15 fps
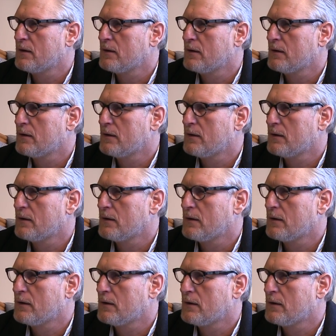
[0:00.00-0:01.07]

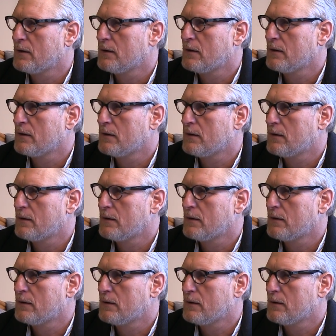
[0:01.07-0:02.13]

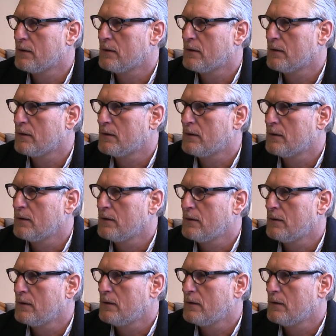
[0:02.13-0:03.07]
(no one is talking)